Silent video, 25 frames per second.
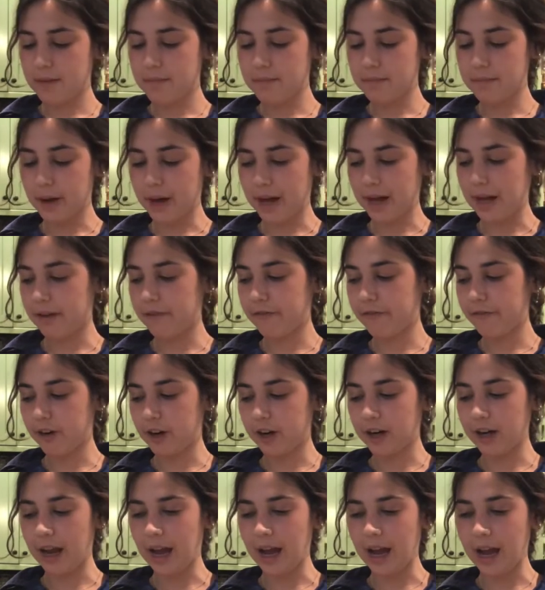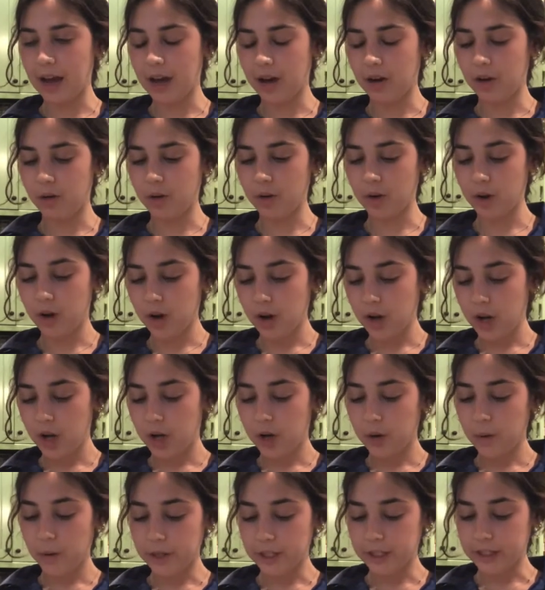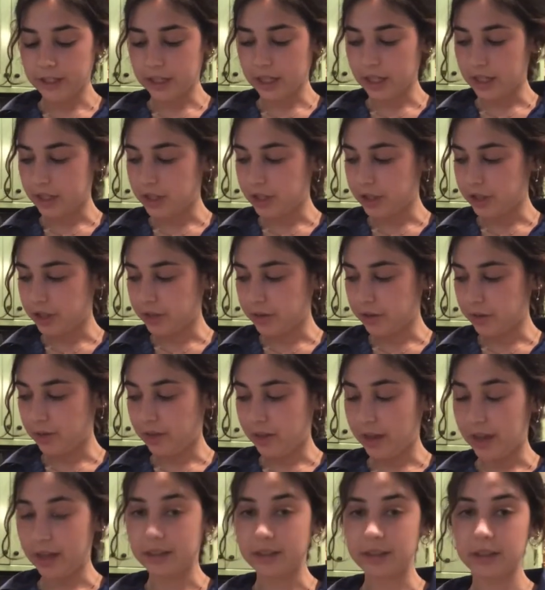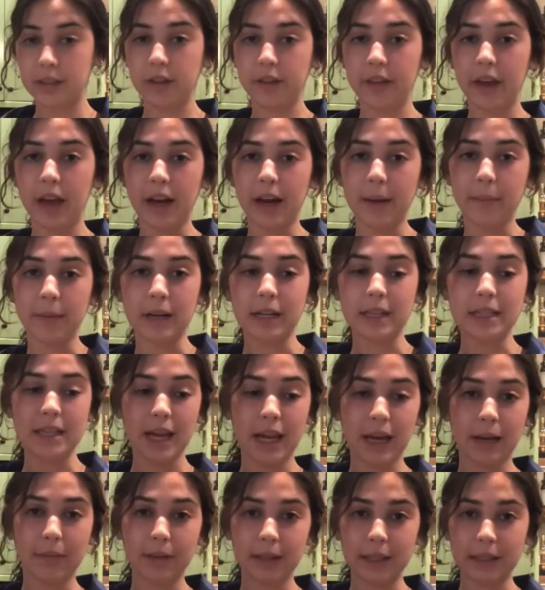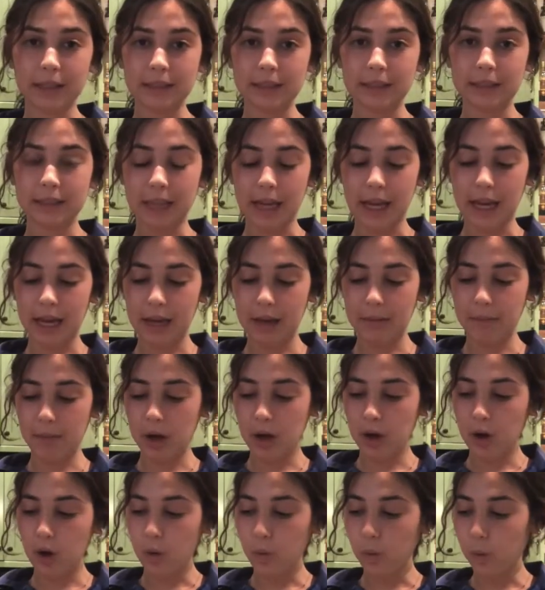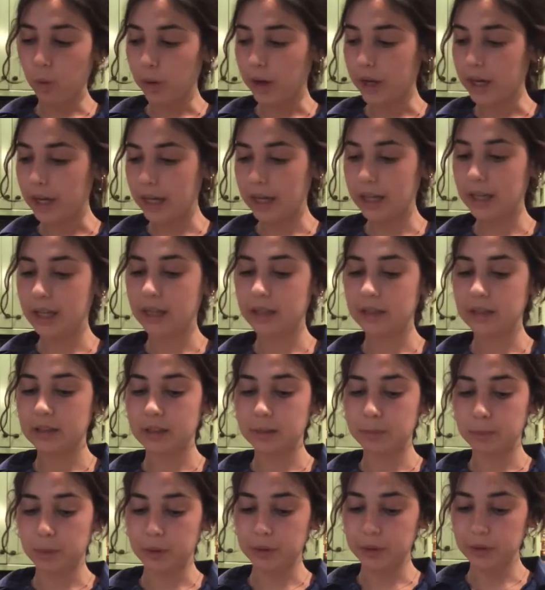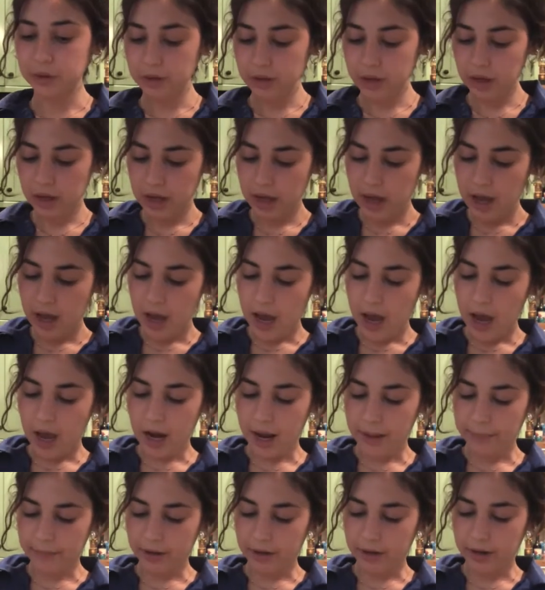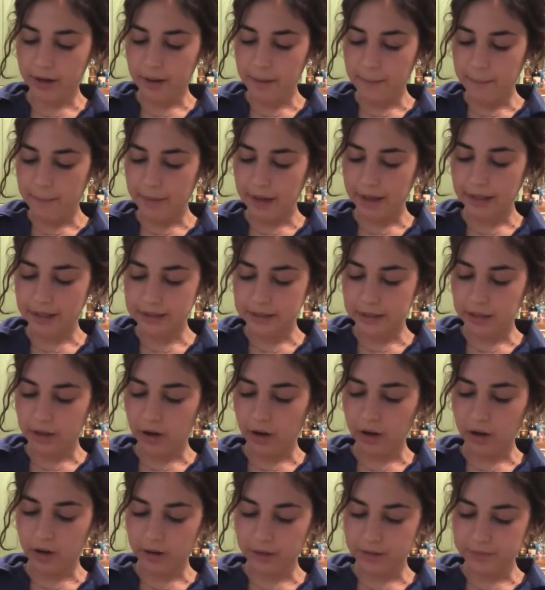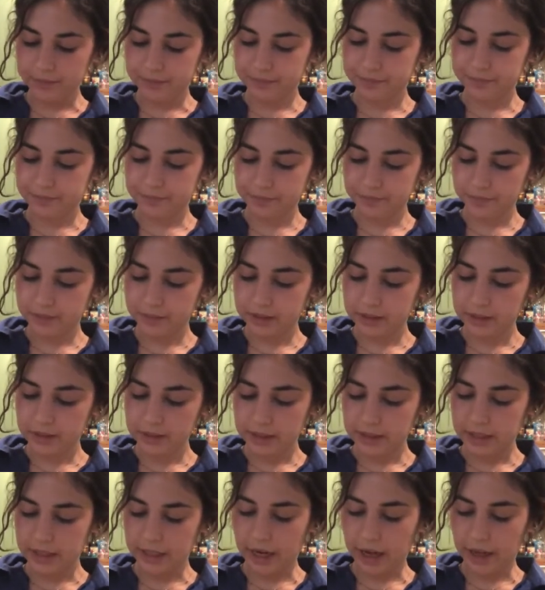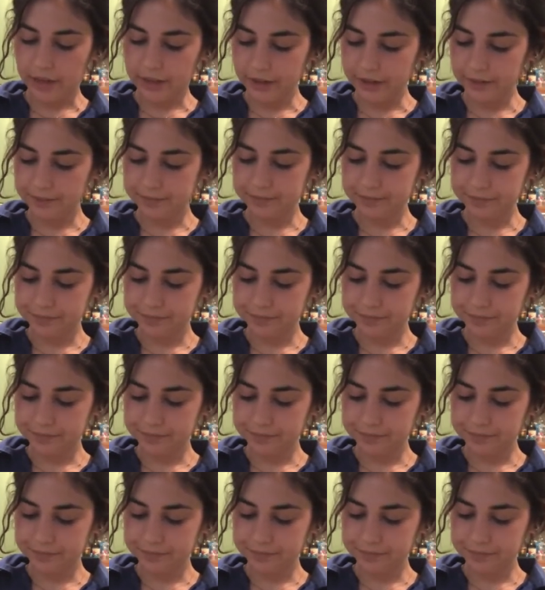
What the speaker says: But for now, we're just gonna do this. So then I'm gonna take the same wooden spoon and I'm going to mix it all together.